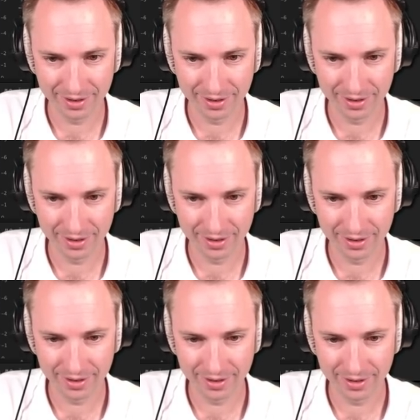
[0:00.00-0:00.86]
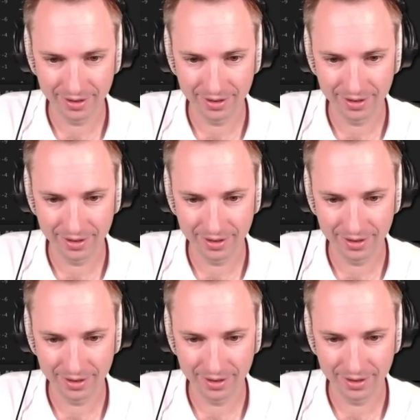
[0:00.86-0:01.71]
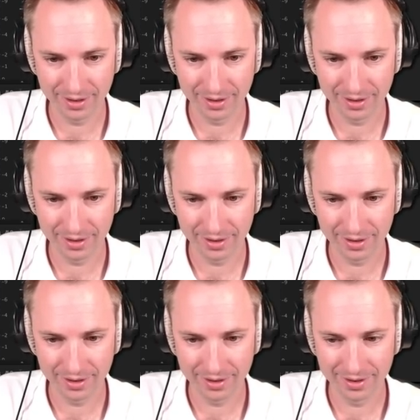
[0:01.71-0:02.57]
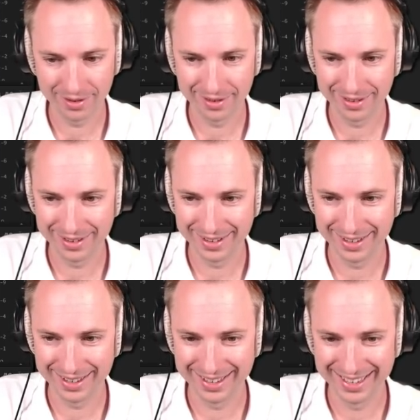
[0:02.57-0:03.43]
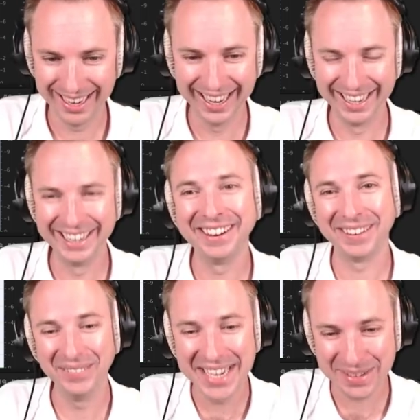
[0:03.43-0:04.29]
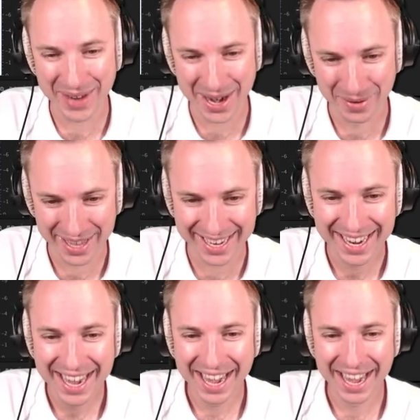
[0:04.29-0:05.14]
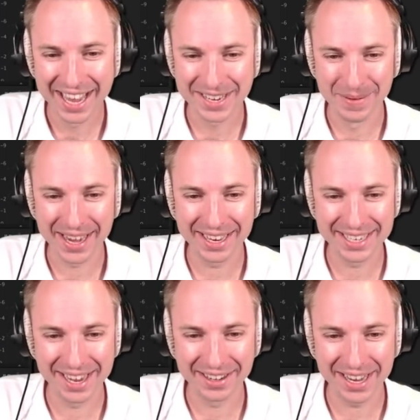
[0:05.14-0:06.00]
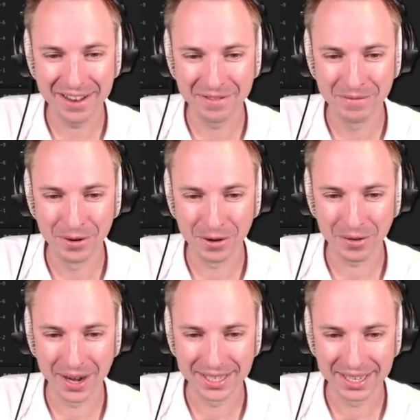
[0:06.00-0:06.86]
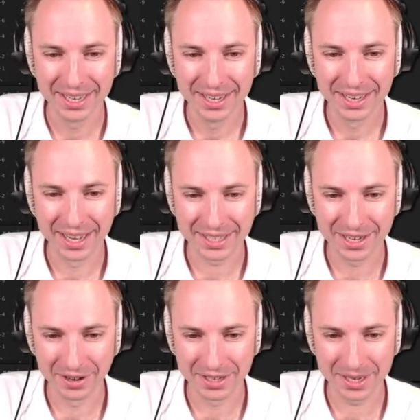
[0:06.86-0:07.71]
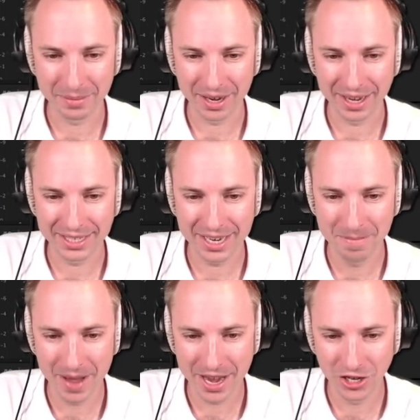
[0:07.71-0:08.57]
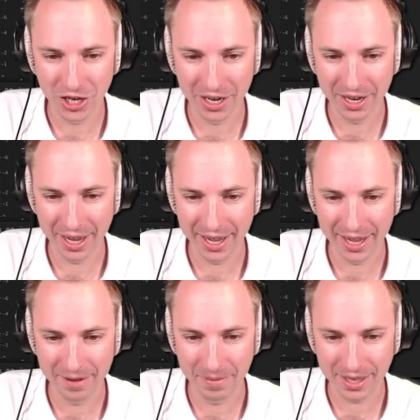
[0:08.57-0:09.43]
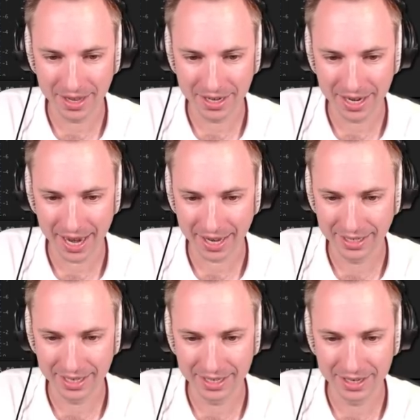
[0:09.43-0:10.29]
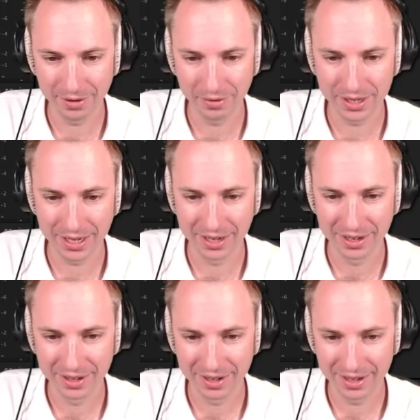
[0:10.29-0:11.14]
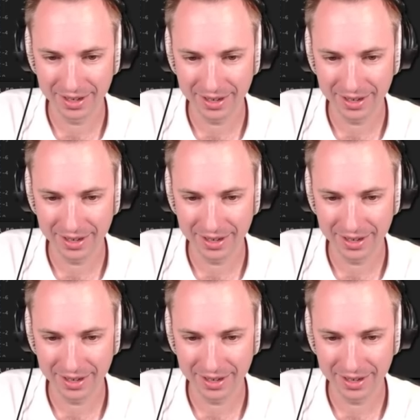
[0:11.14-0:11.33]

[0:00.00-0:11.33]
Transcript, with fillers: uh, uh, uh, uh. You can mess about with it uh, to make it sound even more crazy. Let's go to something like C major and make the attack and sensitivity. Uh,